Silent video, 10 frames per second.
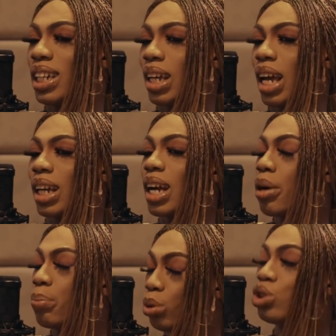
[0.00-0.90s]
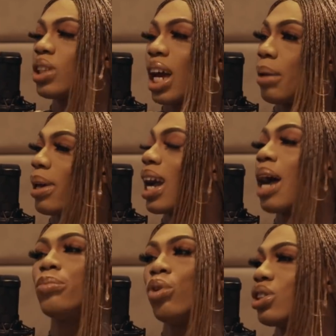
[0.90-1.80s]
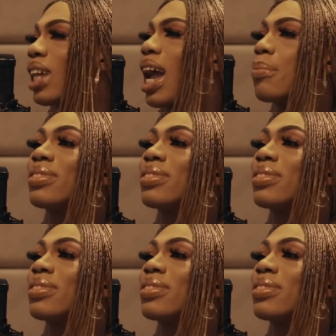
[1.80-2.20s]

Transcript: And then like, pushed her. I'm like, I'm not tired.